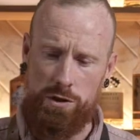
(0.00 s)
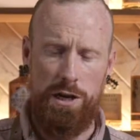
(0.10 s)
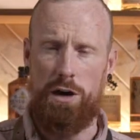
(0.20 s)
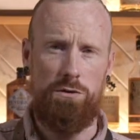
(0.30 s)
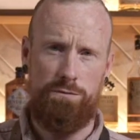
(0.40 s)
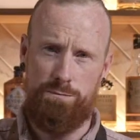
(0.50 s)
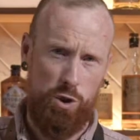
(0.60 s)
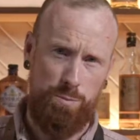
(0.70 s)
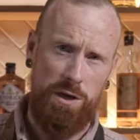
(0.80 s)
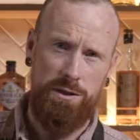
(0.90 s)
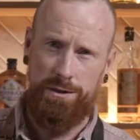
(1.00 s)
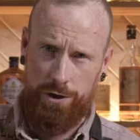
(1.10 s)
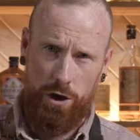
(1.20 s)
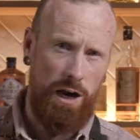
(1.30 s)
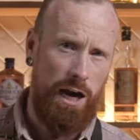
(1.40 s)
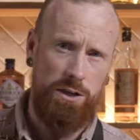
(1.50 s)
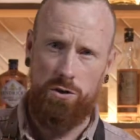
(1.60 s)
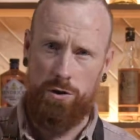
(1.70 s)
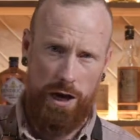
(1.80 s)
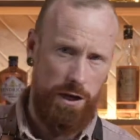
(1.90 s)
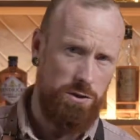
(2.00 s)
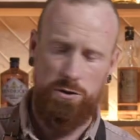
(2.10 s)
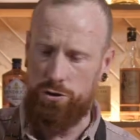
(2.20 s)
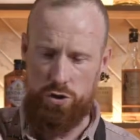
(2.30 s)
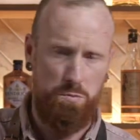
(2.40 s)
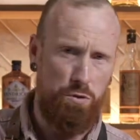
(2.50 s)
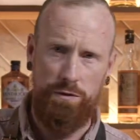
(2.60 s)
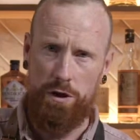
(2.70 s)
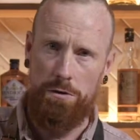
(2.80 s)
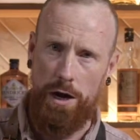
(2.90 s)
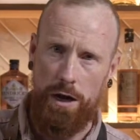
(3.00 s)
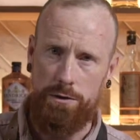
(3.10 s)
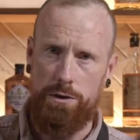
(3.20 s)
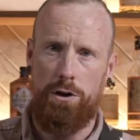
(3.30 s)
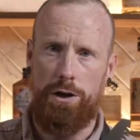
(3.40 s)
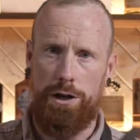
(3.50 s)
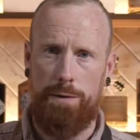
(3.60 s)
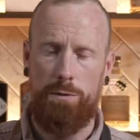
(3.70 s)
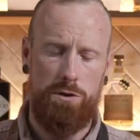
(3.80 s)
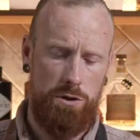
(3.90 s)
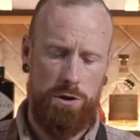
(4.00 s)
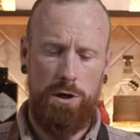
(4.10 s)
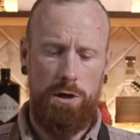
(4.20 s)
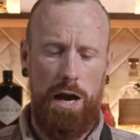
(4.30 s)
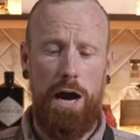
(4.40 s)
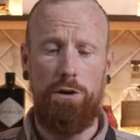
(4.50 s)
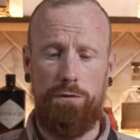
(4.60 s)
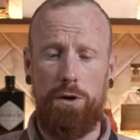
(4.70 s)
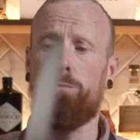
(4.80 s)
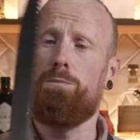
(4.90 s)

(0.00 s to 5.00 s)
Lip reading: and now you've just basically got ice on ice and you're just moving it around and you're not going to get much out of it.